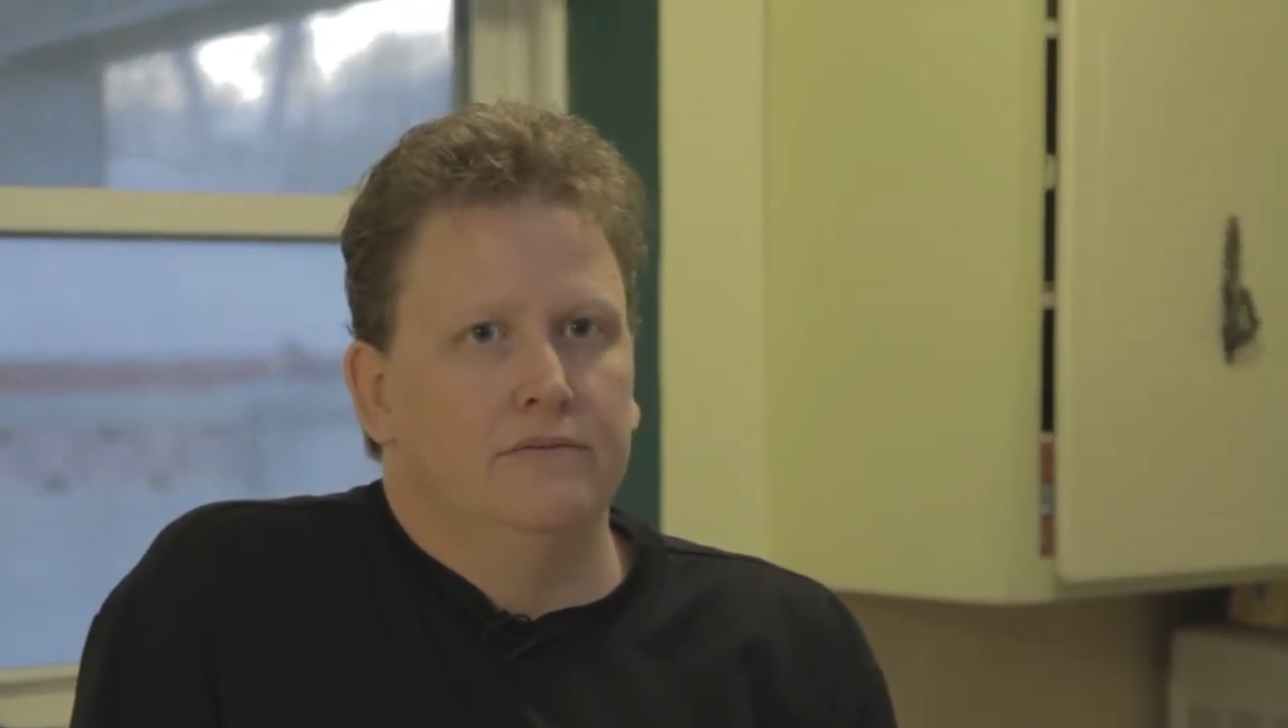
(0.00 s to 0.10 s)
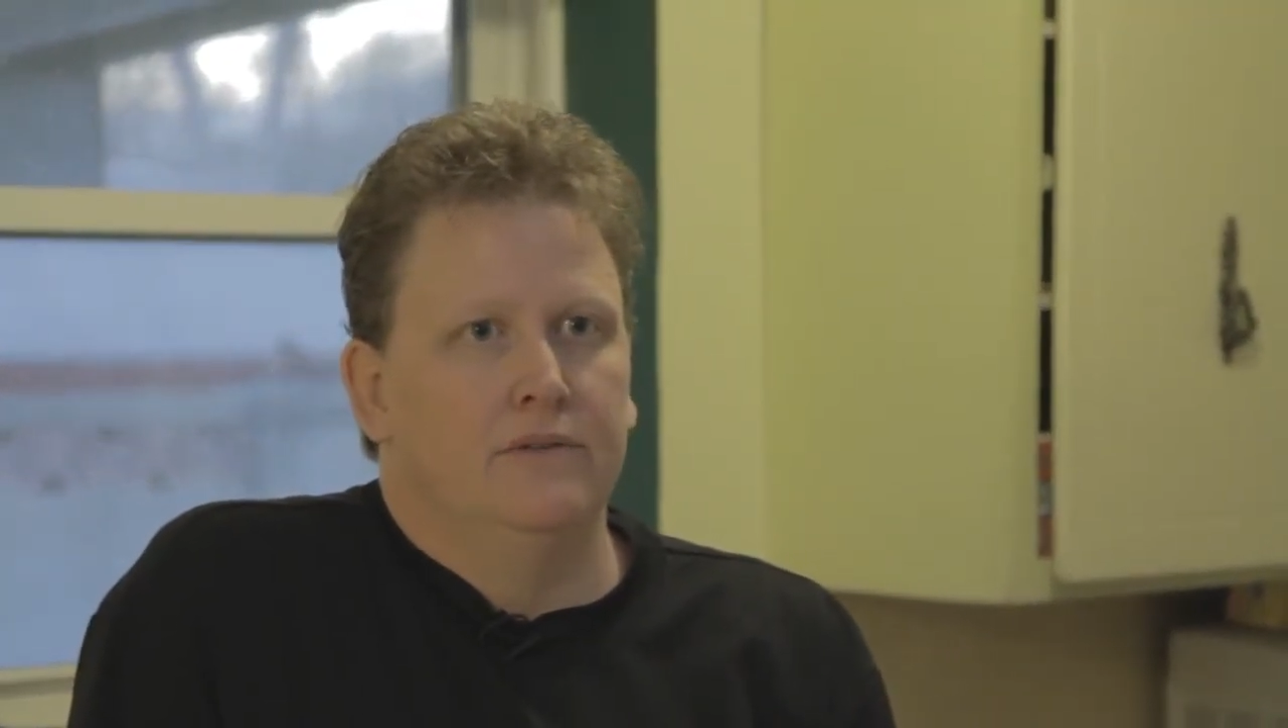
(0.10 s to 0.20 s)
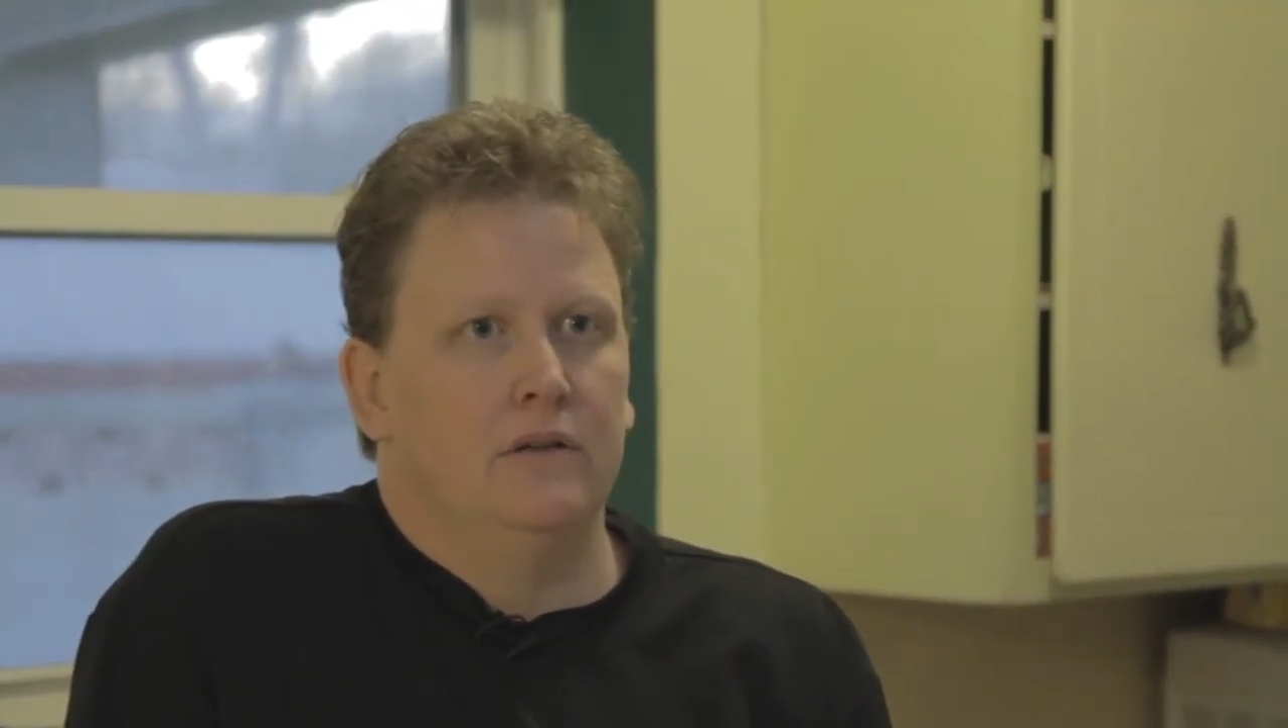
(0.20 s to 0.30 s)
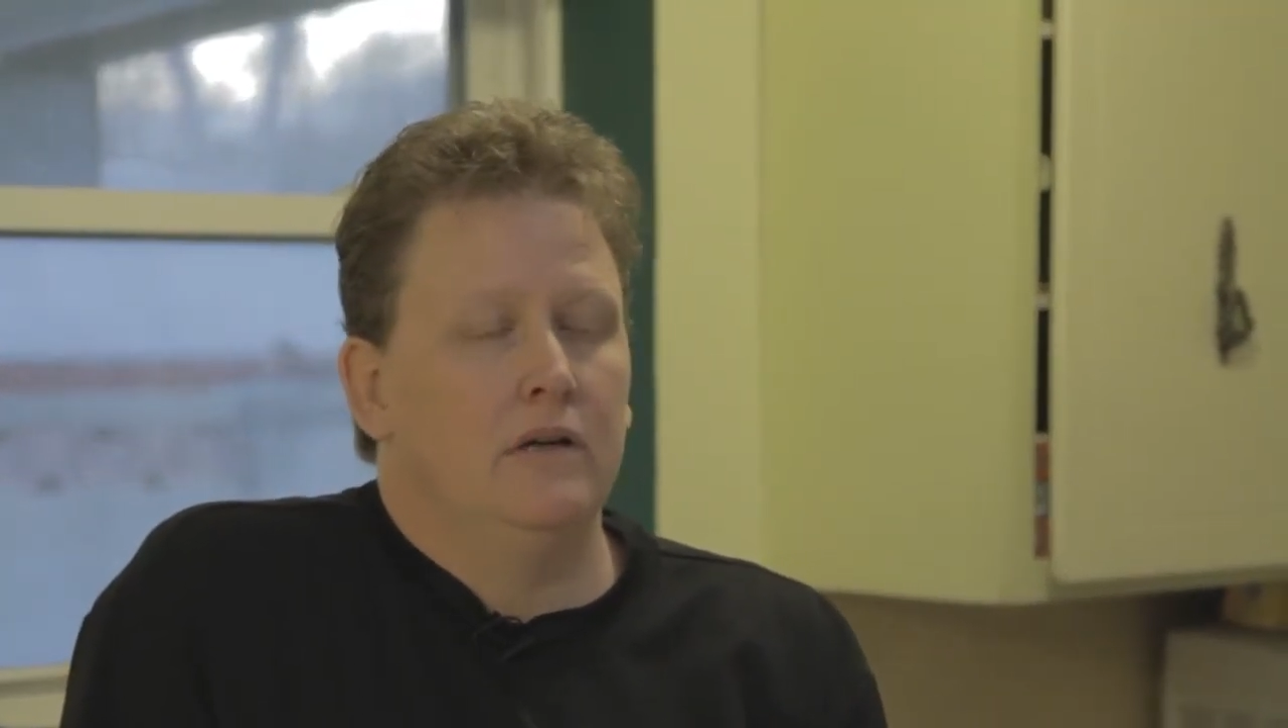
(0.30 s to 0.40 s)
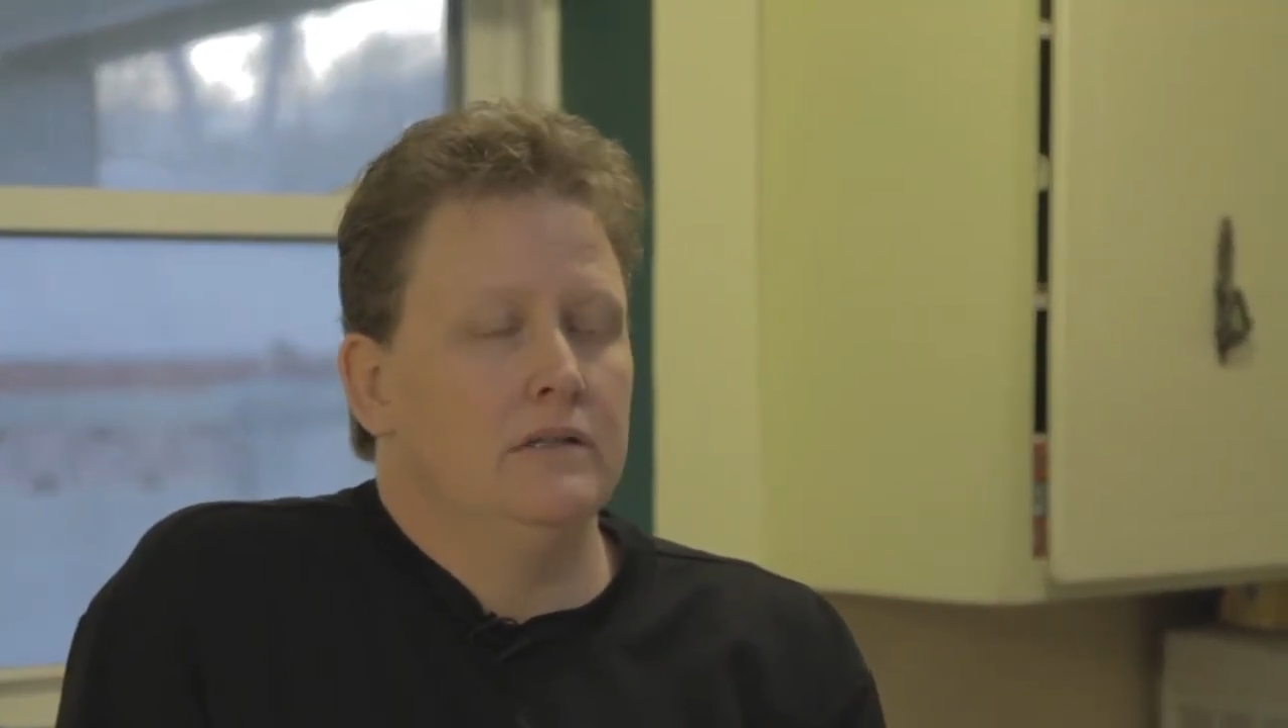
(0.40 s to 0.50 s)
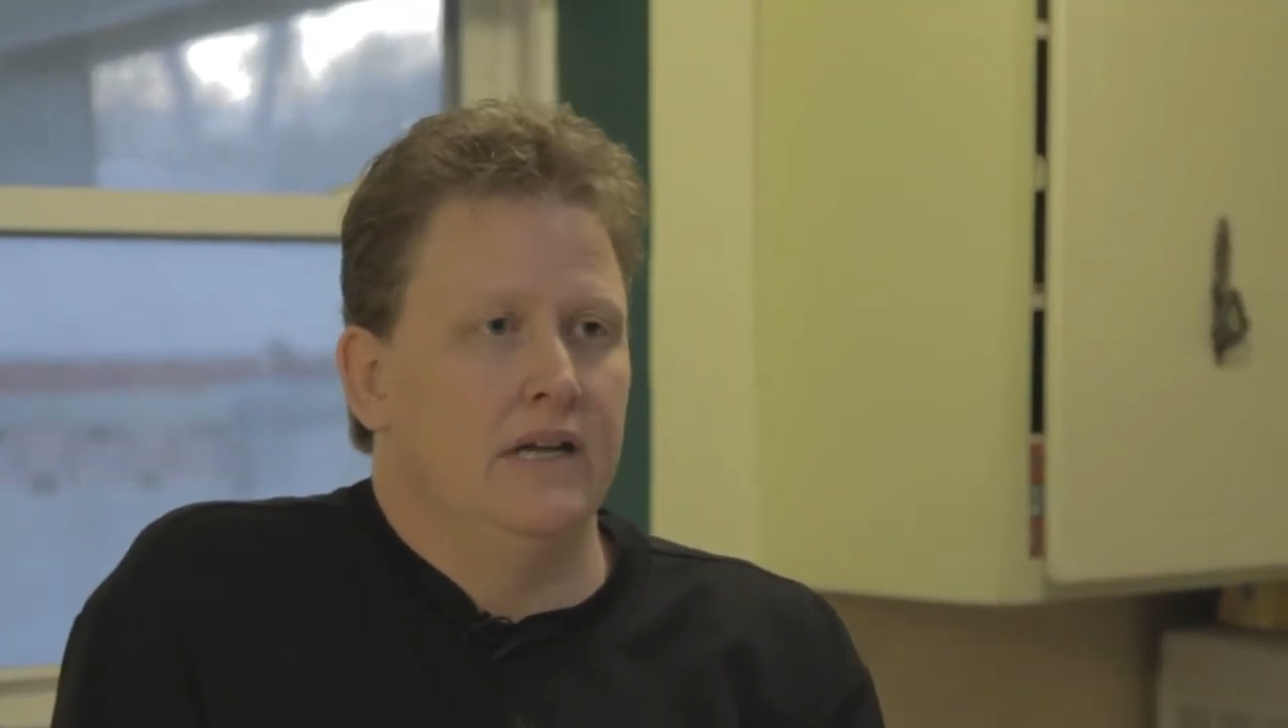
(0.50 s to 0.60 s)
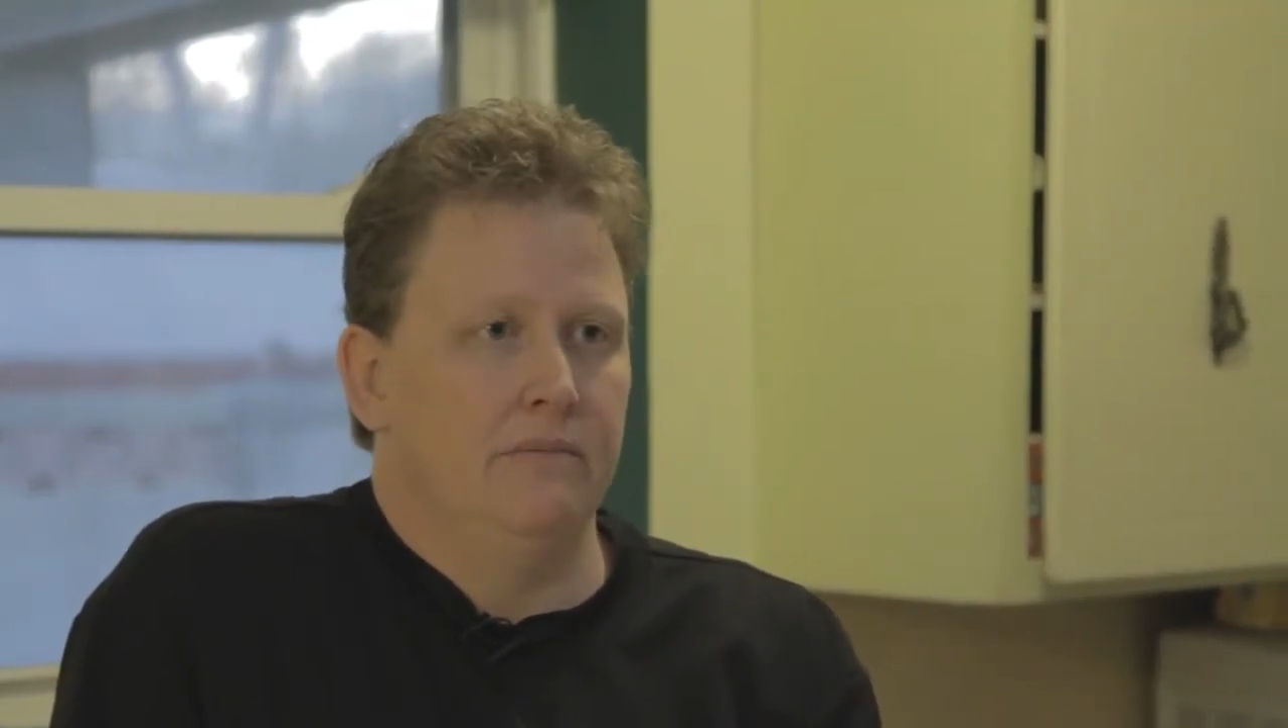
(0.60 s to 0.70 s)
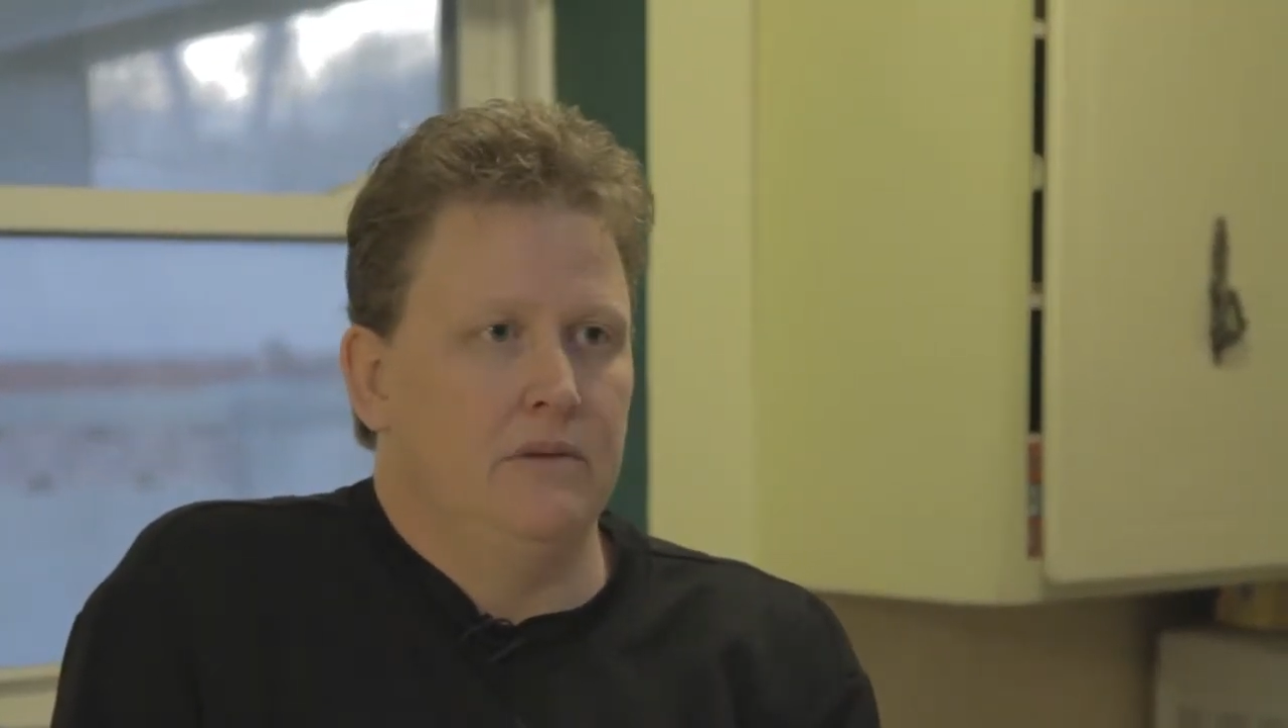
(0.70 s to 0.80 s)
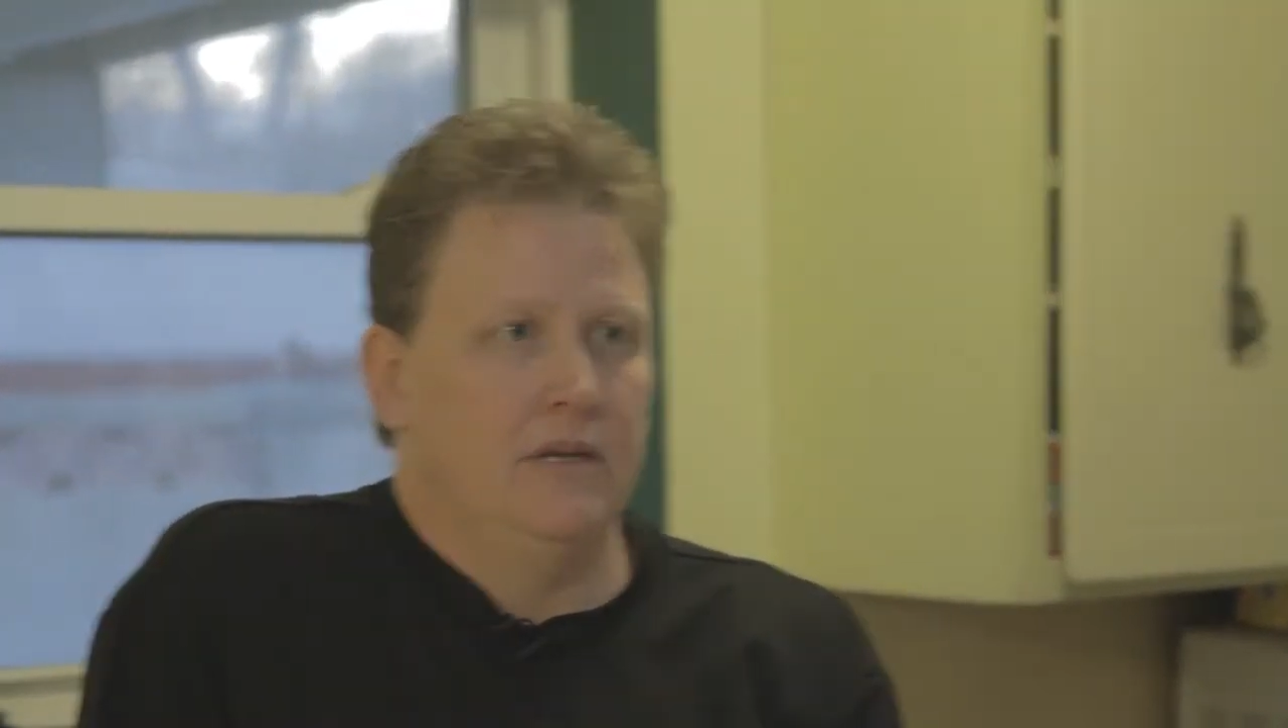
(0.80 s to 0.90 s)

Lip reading: For a long time,